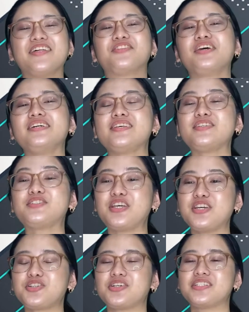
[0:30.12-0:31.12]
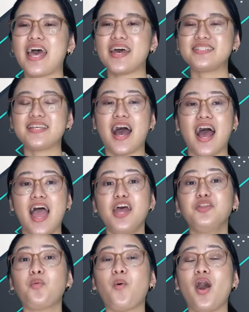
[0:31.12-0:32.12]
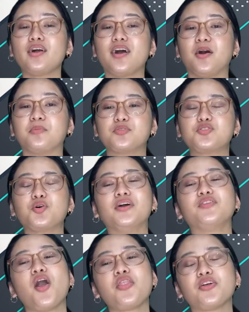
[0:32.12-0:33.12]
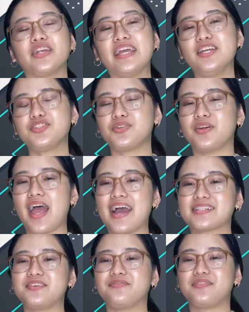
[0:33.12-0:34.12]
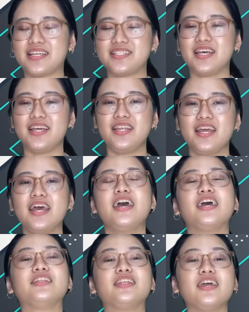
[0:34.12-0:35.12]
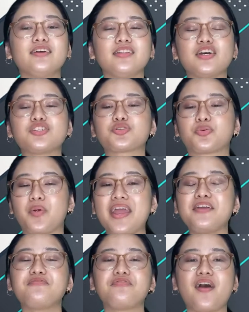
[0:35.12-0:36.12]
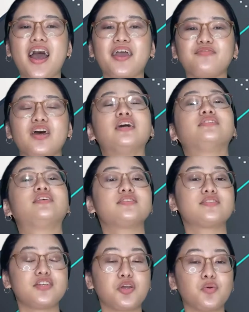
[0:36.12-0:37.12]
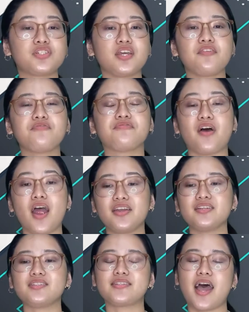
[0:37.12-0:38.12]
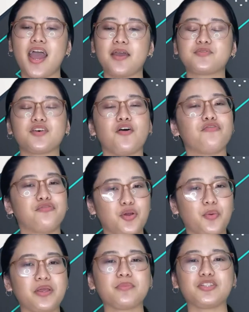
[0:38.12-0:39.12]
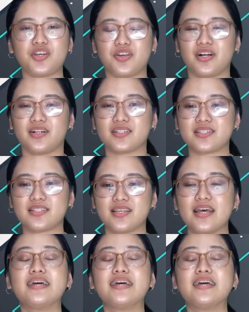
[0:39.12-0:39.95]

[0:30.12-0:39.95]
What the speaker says: This is Teacher Tessa and welcome to another interactive lesson in English Grade 5 Distinguishing Various Types of Viewing Materials.